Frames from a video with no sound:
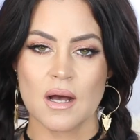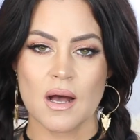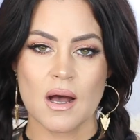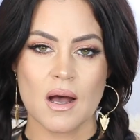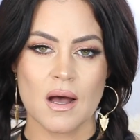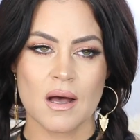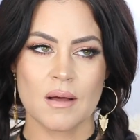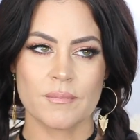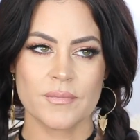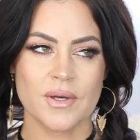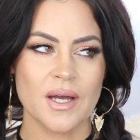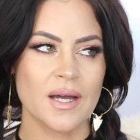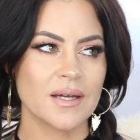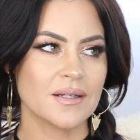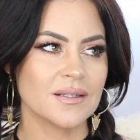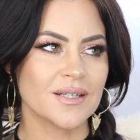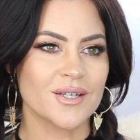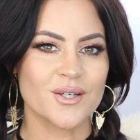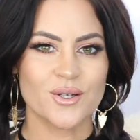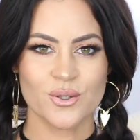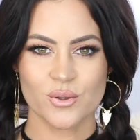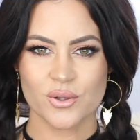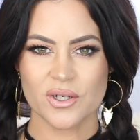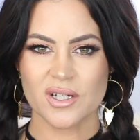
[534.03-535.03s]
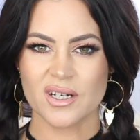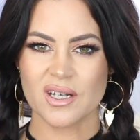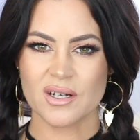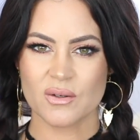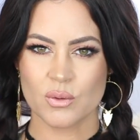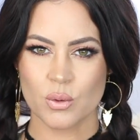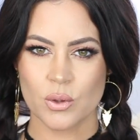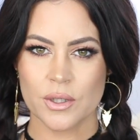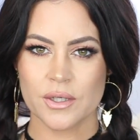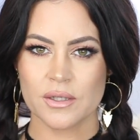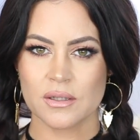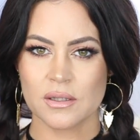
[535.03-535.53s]
um, kind of like
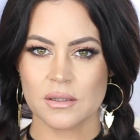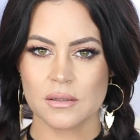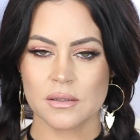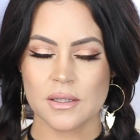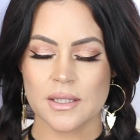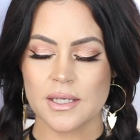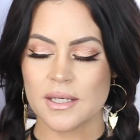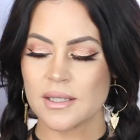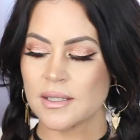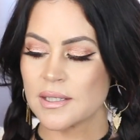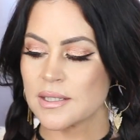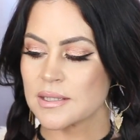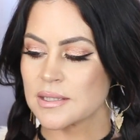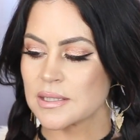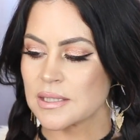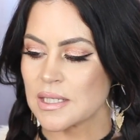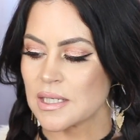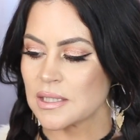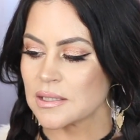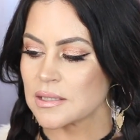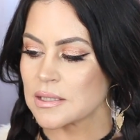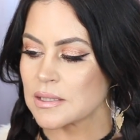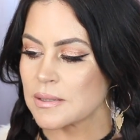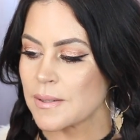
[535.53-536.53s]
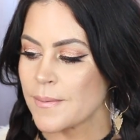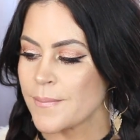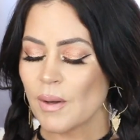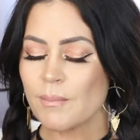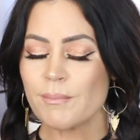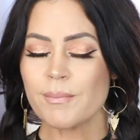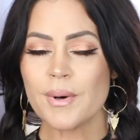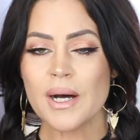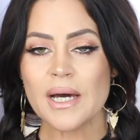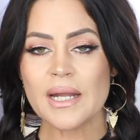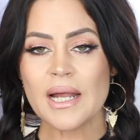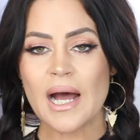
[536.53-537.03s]
coconut oil in a sense,
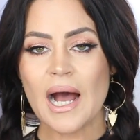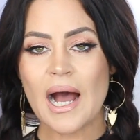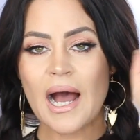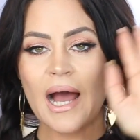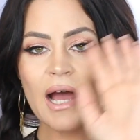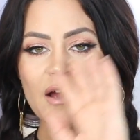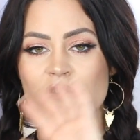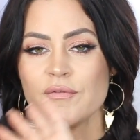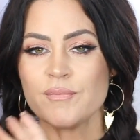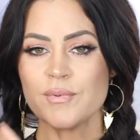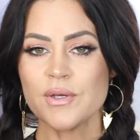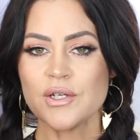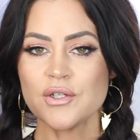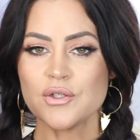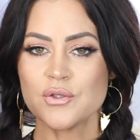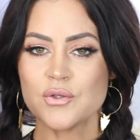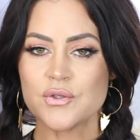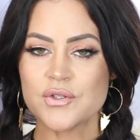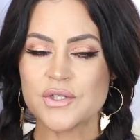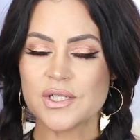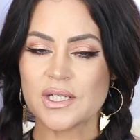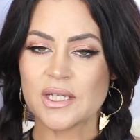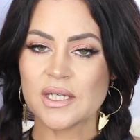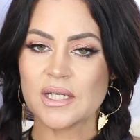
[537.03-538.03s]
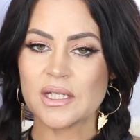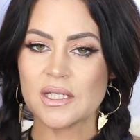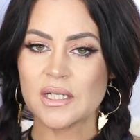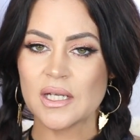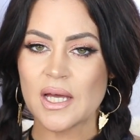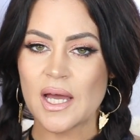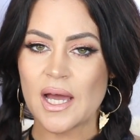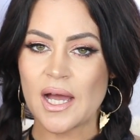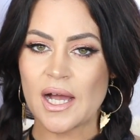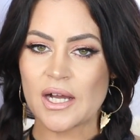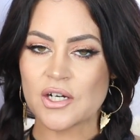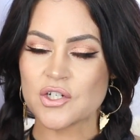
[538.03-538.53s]
but I've been using it
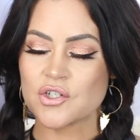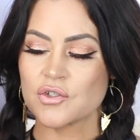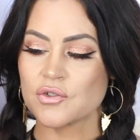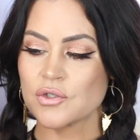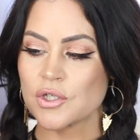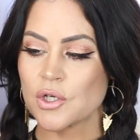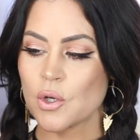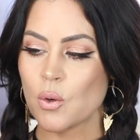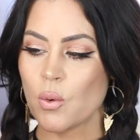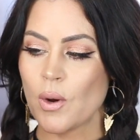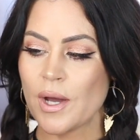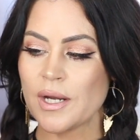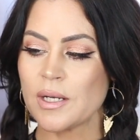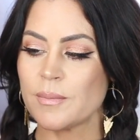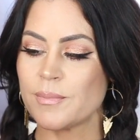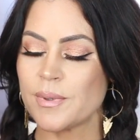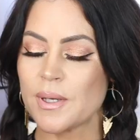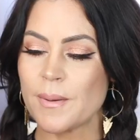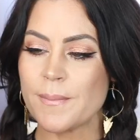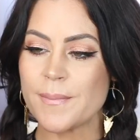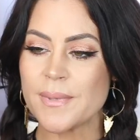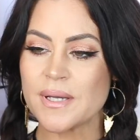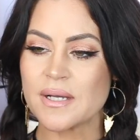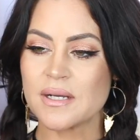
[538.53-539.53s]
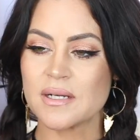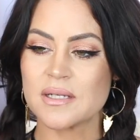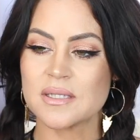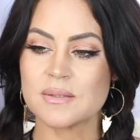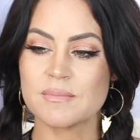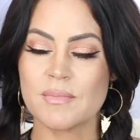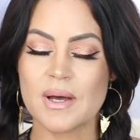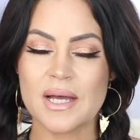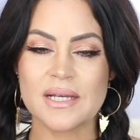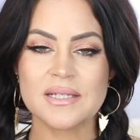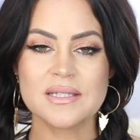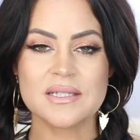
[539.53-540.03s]
actually quite a bit
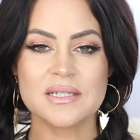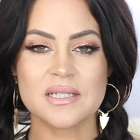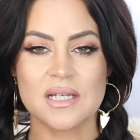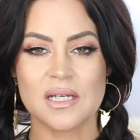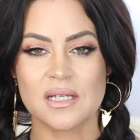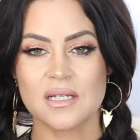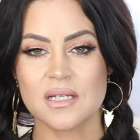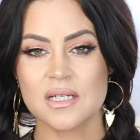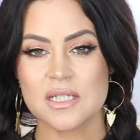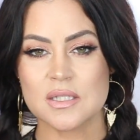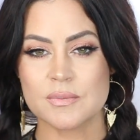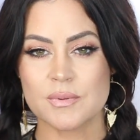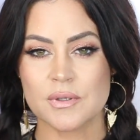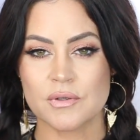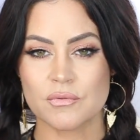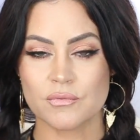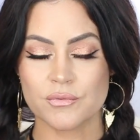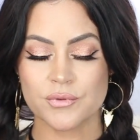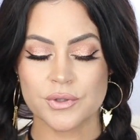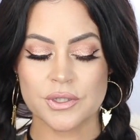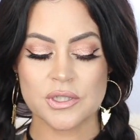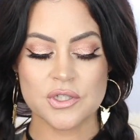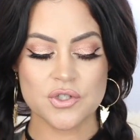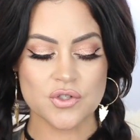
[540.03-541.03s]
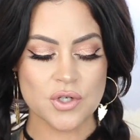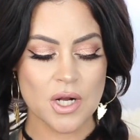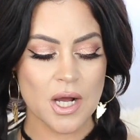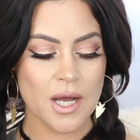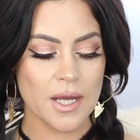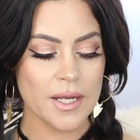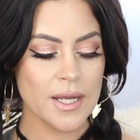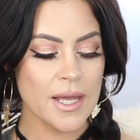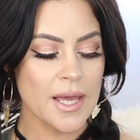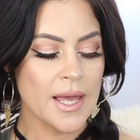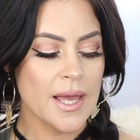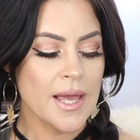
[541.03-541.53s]
because my skin has been really
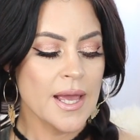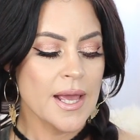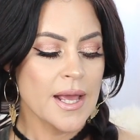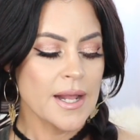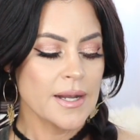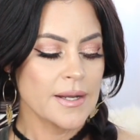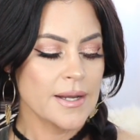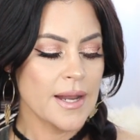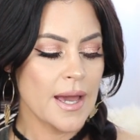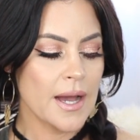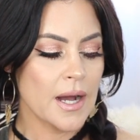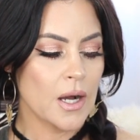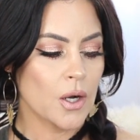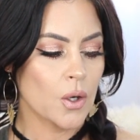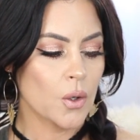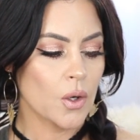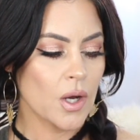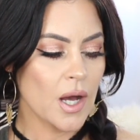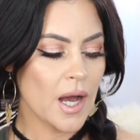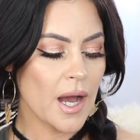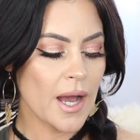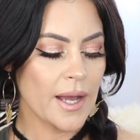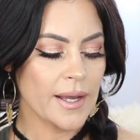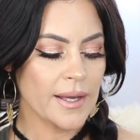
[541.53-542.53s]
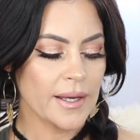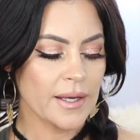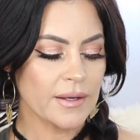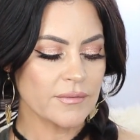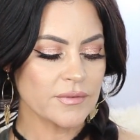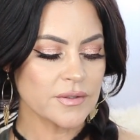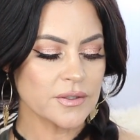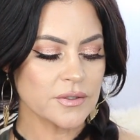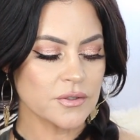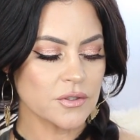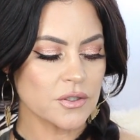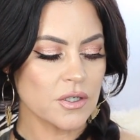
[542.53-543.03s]
dry. Now, I
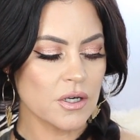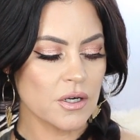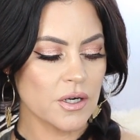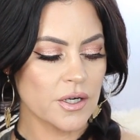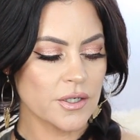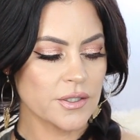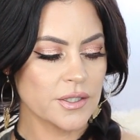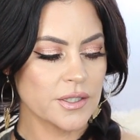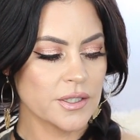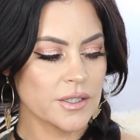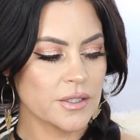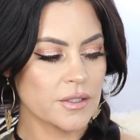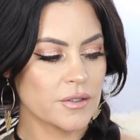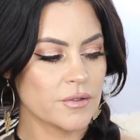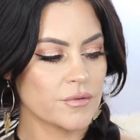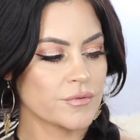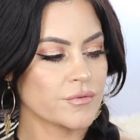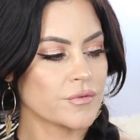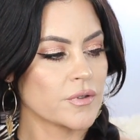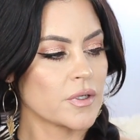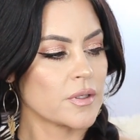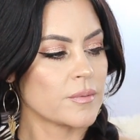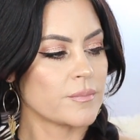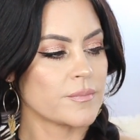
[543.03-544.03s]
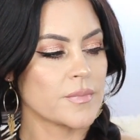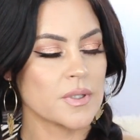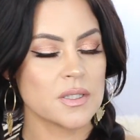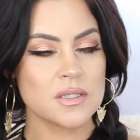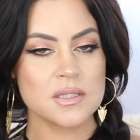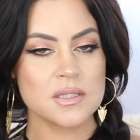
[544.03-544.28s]
have a little card here from